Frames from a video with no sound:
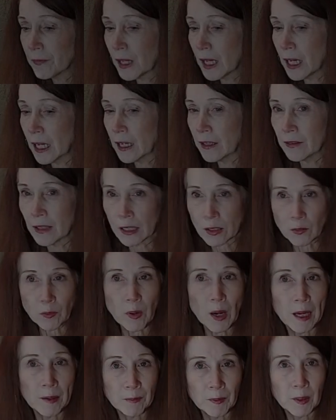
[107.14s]
And that's
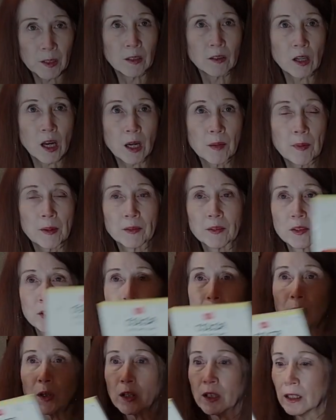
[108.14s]
why I'm going to talk about this
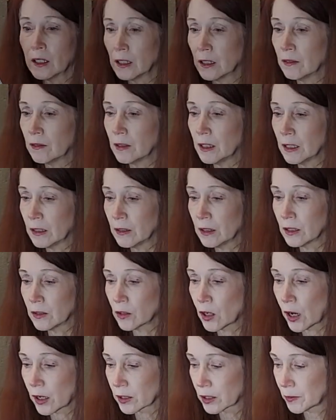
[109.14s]
book. It
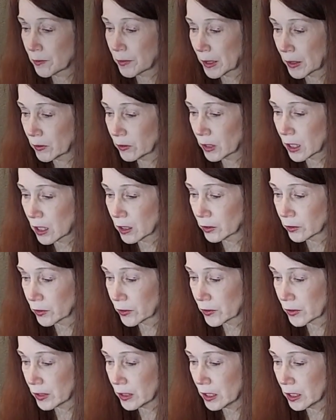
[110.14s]
talks about
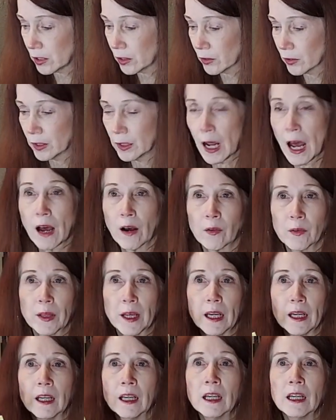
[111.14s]
colors in here and how
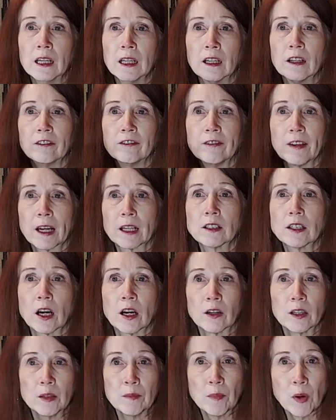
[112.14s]
they affect
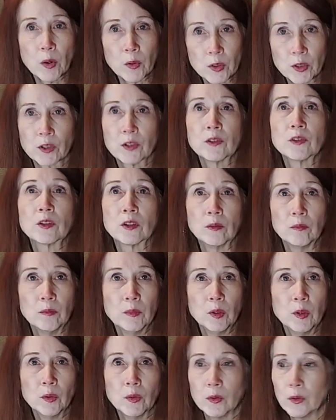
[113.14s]
our emotions and
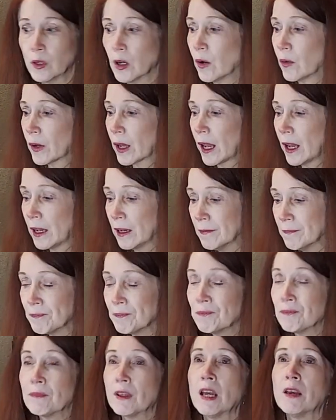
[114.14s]
mood, okay?
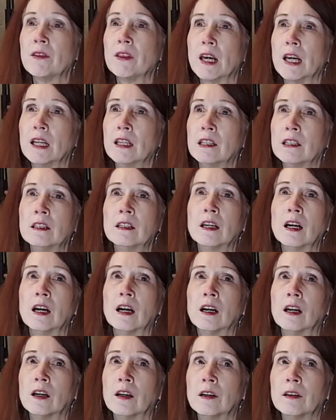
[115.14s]
Then
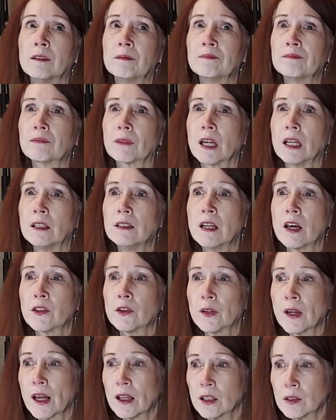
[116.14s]

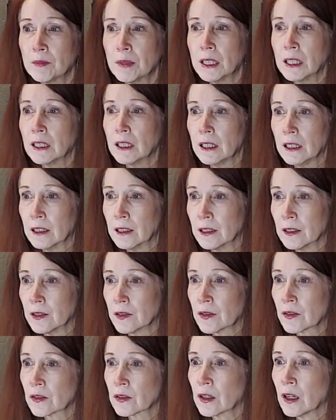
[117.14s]
another element
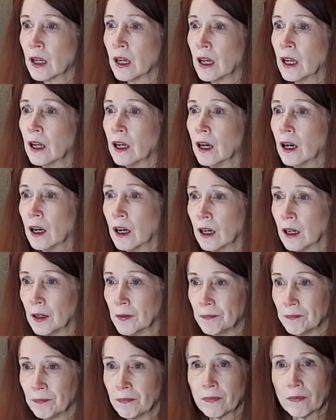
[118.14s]
is
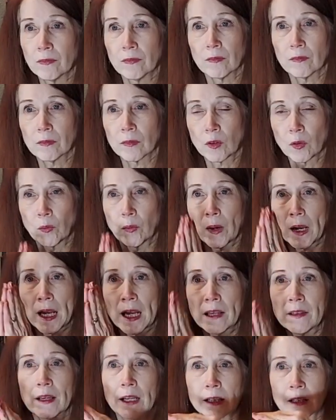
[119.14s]
the
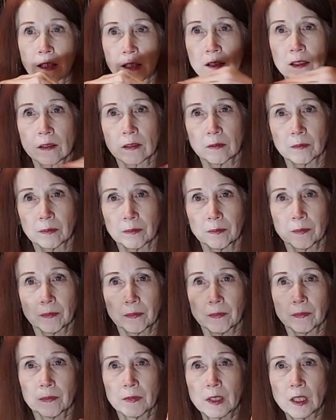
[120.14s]
way that it's
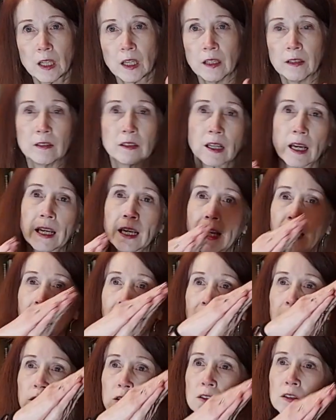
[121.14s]
done.
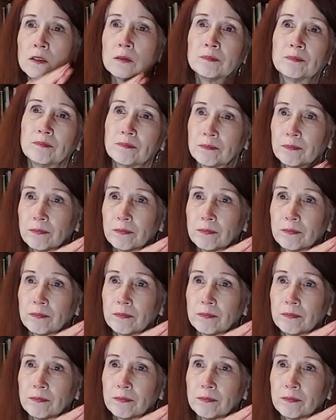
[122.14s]
Diagonal